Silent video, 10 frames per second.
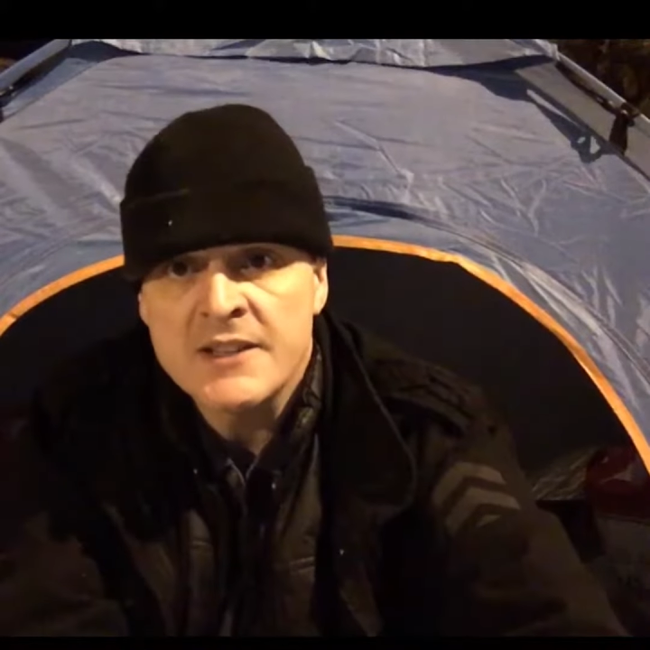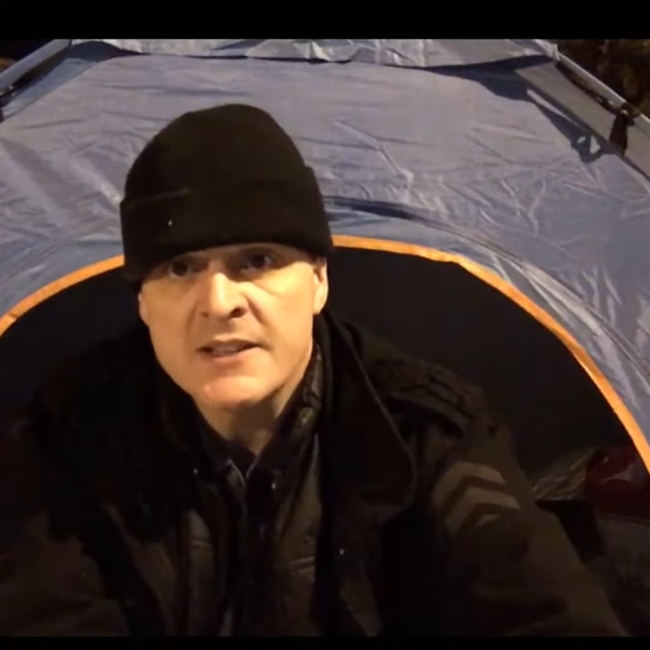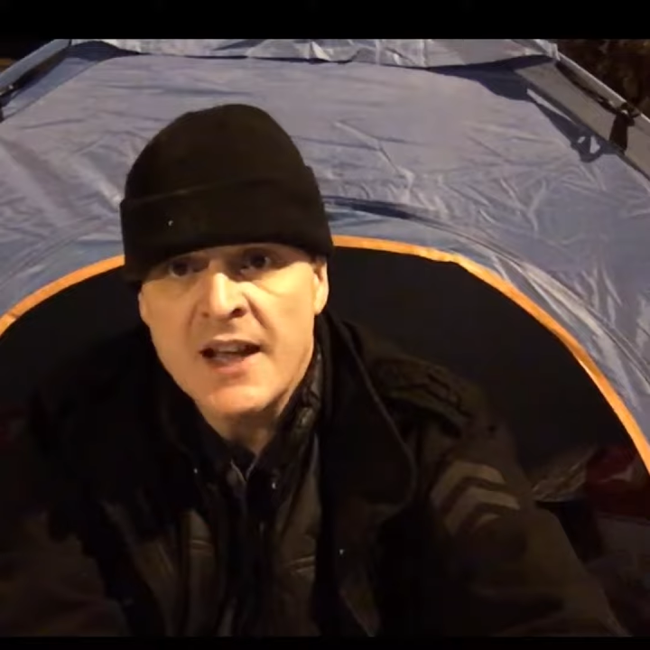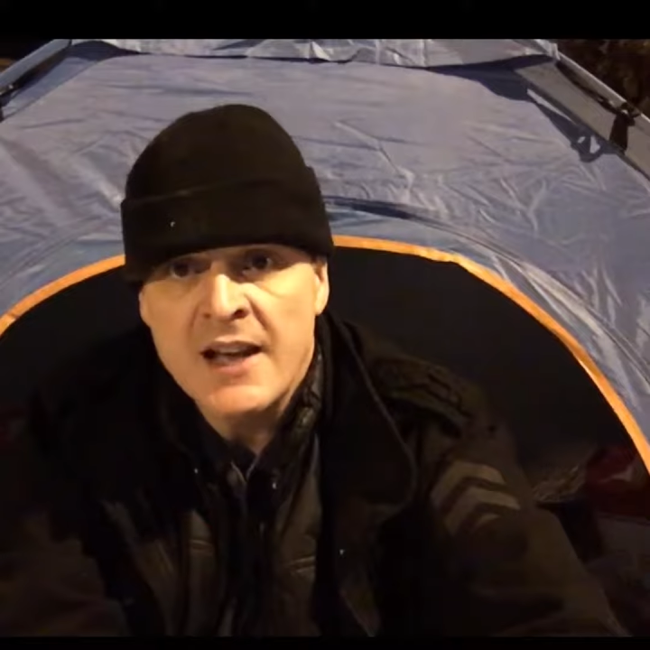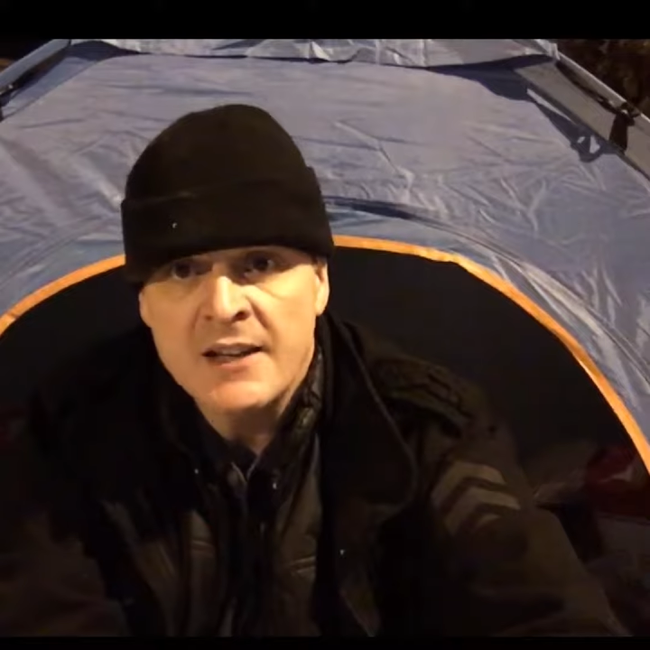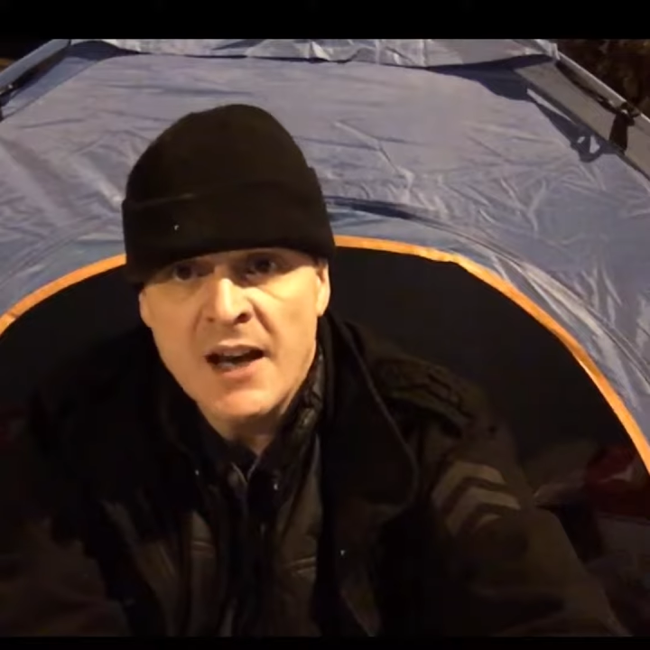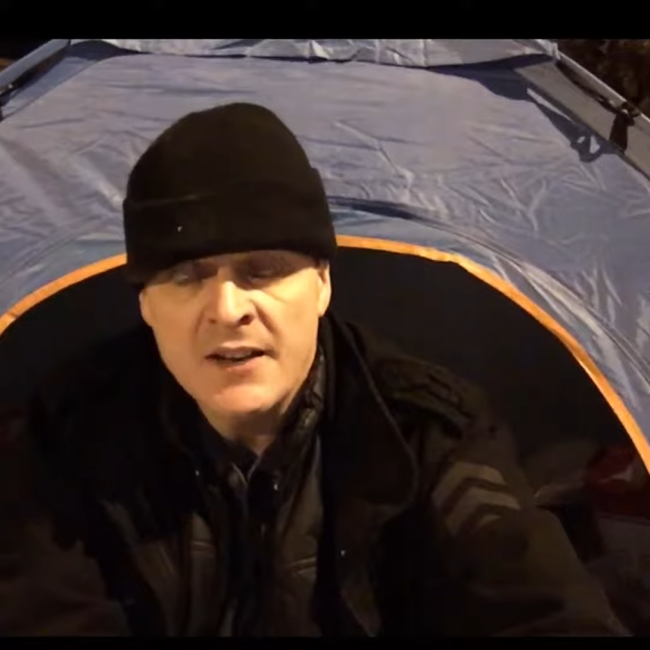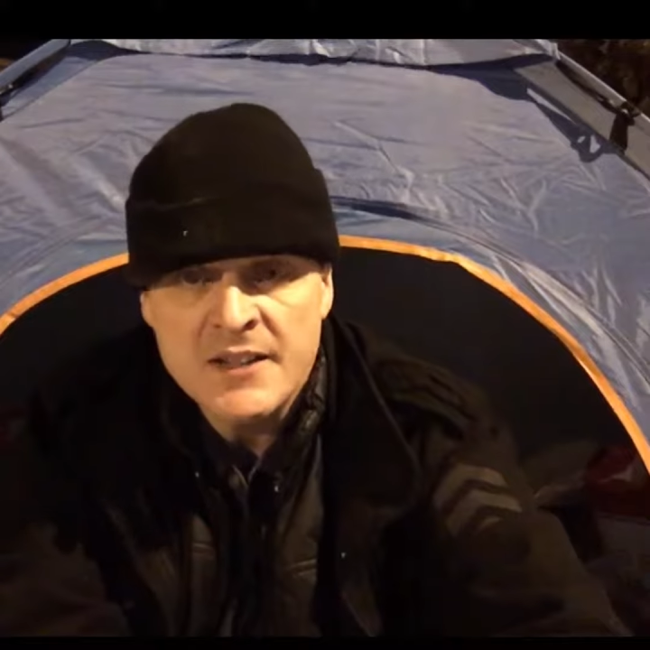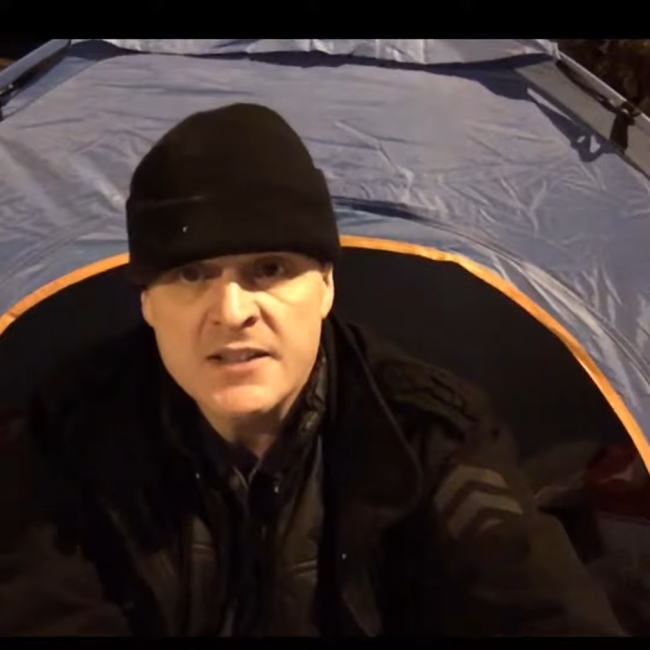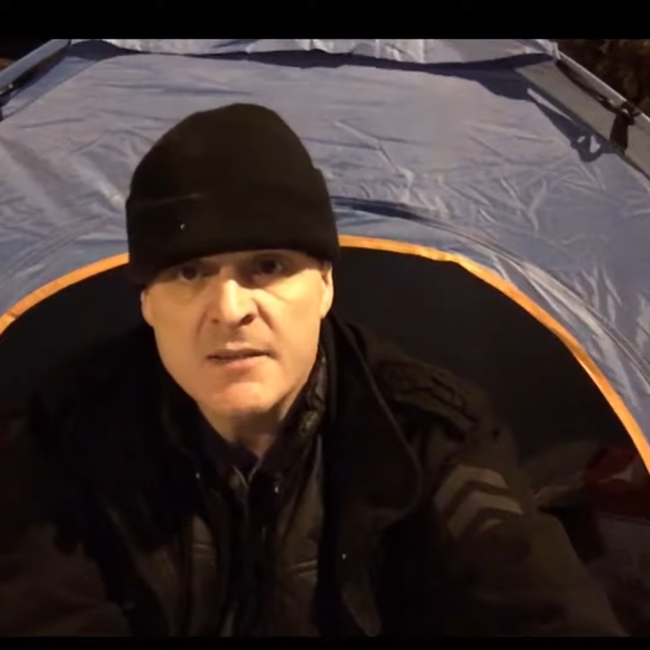state
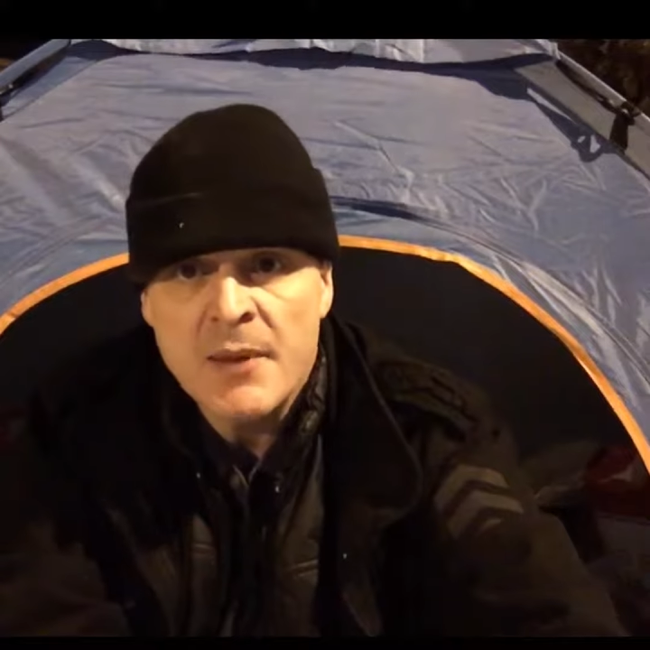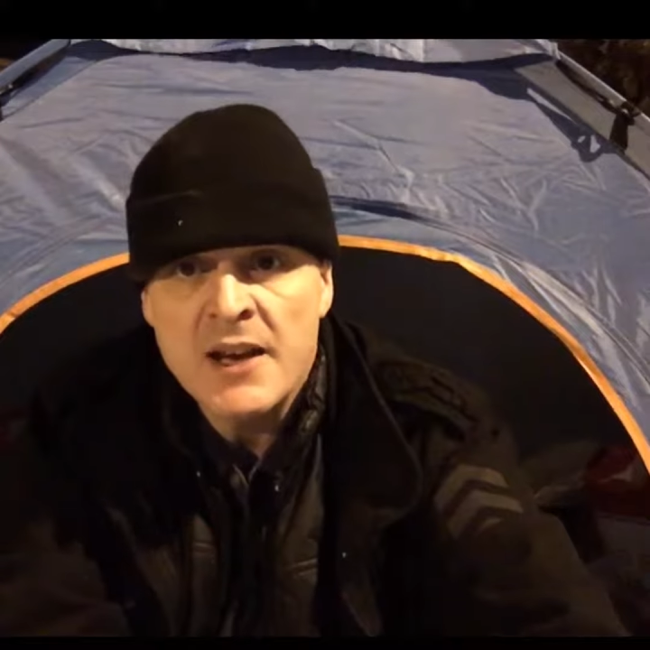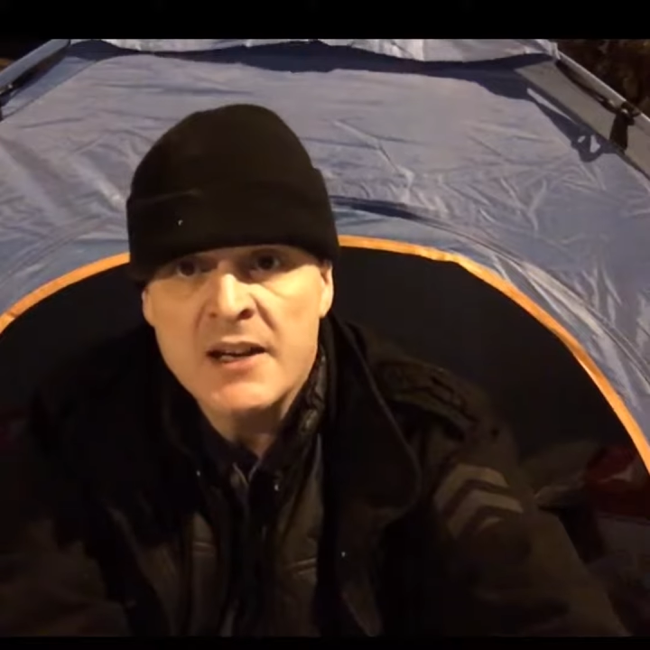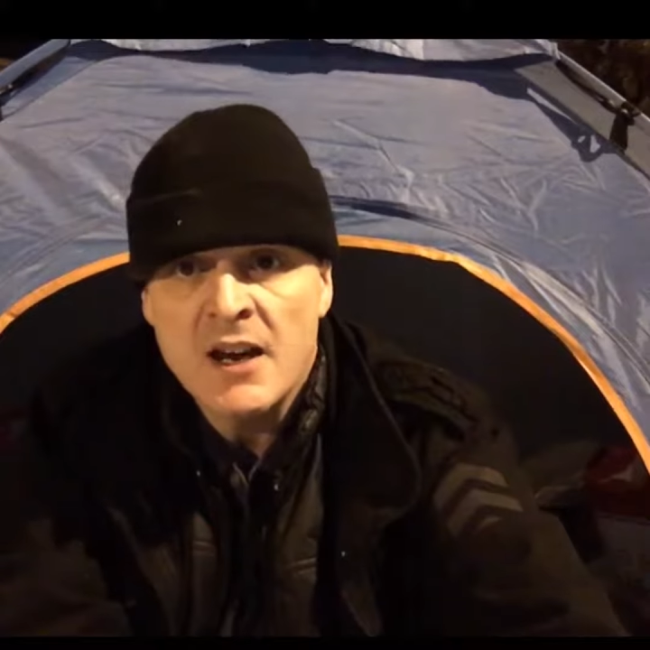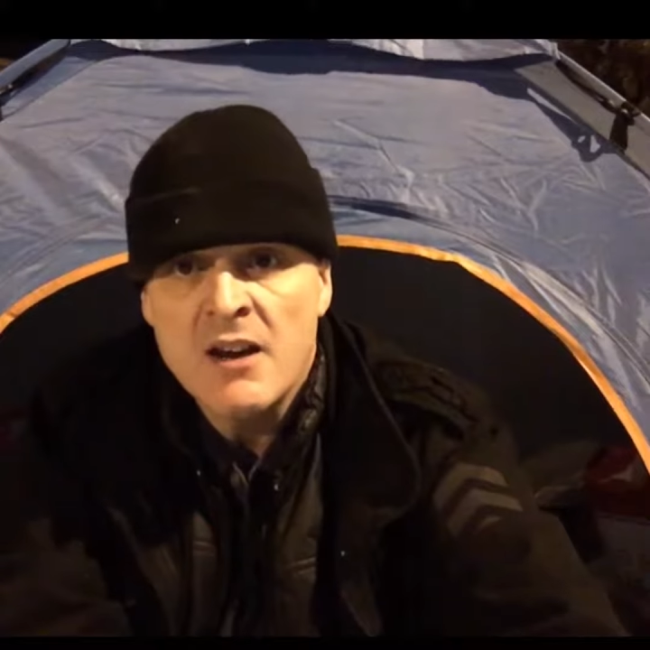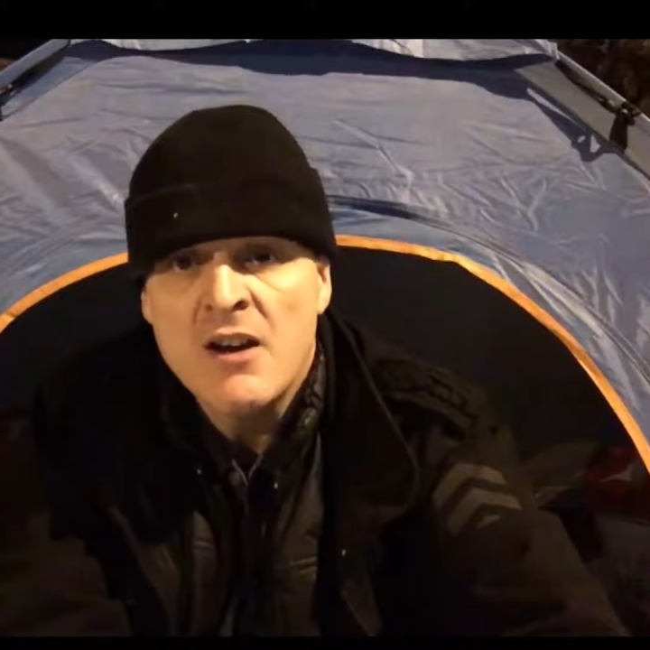under subpoena